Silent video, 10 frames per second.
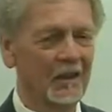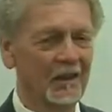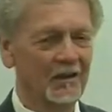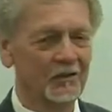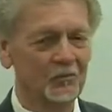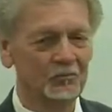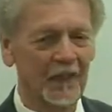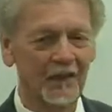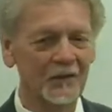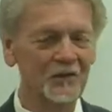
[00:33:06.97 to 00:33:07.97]
uh,
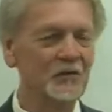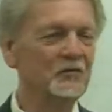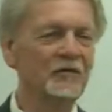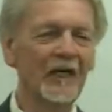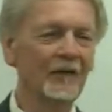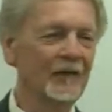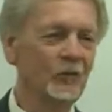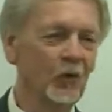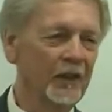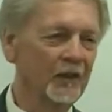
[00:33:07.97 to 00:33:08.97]
marriage is
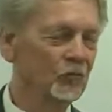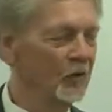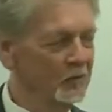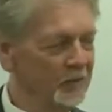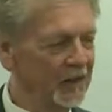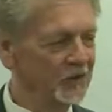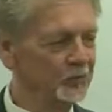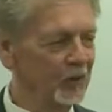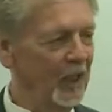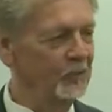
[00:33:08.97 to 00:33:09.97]
very weak. One of the
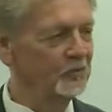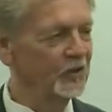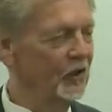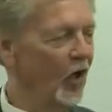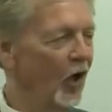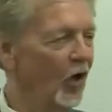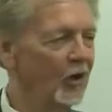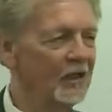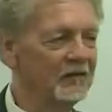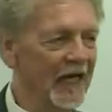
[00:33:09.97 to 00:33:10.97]
biggest problems in
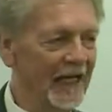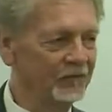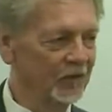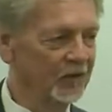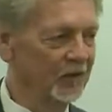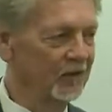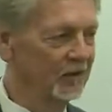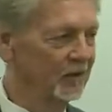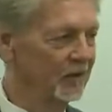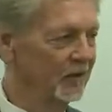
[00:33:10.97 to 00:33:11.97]
all of Africa
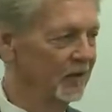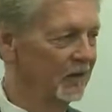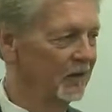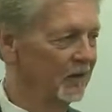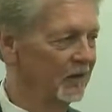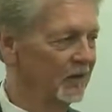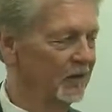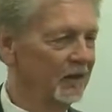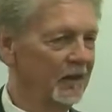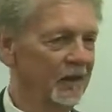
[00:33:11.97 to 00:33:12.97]

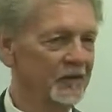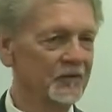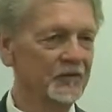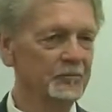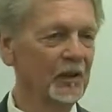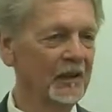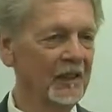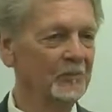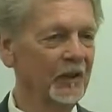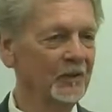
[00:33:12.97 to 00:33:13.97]
is
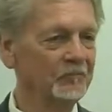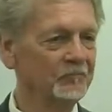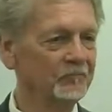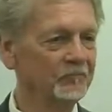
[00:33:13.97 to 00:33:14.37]
polygamy.